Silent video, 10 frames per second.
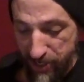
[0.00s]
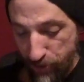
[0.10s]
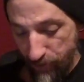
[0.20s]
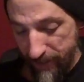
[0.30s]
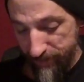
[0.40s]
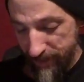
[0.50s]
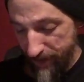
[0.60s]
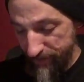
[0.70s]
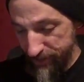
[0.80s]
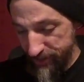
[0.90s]
whatever,
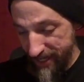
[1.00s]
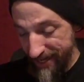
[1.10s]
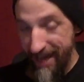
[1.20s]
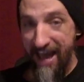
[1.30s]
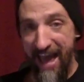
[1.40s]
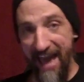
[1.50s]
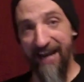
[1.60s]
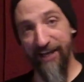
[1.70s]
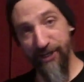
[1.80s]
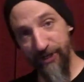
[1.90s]
however you say it. And
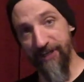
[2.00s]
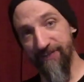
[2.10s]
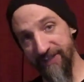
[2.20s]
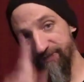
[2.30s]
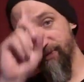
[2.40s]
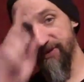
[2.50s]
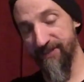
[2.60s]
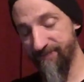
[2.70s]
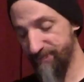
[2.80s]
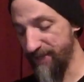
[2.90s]
I could have, it
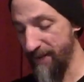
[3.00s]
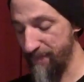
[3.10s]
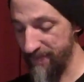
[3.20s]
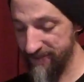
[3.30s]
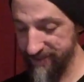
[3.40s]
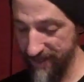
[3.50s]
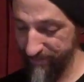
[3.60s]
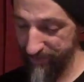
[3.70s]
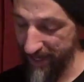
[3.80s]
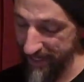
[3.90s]
wasn't, but I
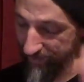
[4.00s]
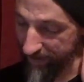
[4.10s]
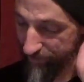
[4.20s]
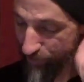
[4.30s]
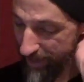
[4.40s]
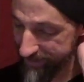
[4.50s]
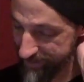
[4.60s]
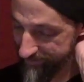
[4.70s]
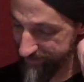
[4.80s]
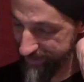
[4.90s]
didn't have enough
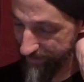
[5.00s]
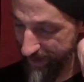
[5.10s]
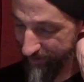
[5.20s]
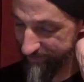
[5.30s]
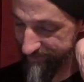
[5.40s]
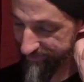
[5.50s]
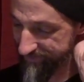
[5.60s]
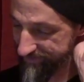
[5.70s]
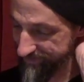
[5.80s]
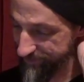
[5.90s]
credits somehow.
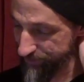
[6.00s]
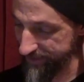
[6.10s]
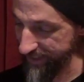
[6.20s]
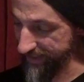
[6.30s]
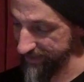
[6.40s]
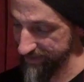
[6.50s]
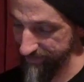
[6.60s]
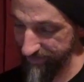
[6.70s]
It's ridiculous.